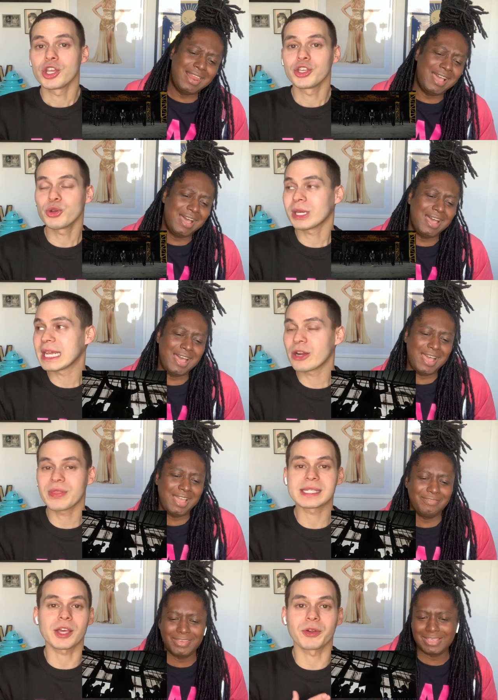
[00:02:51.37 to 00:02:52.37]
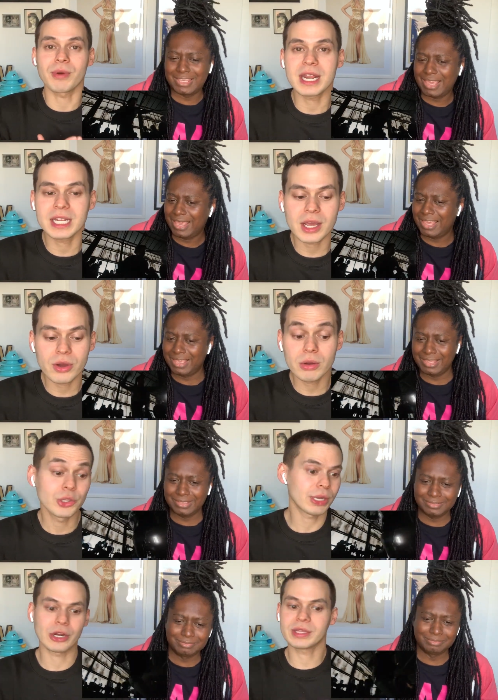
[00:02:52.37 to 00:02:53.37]
Speaker 1: You could hear this on the radio. You
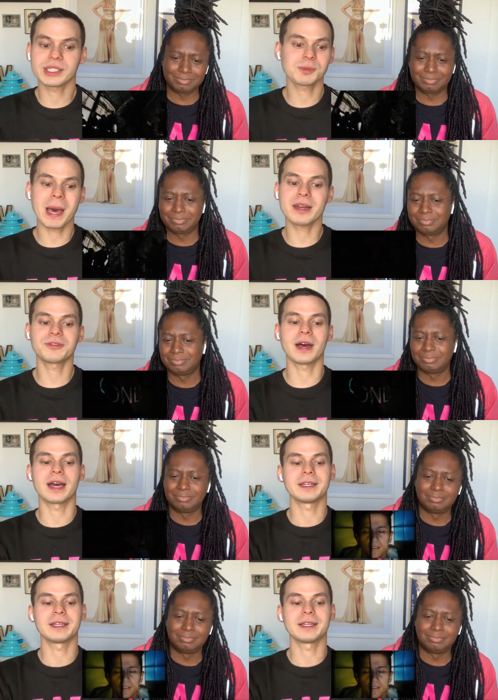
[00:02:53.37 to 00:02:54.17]
could hear this on Spotify.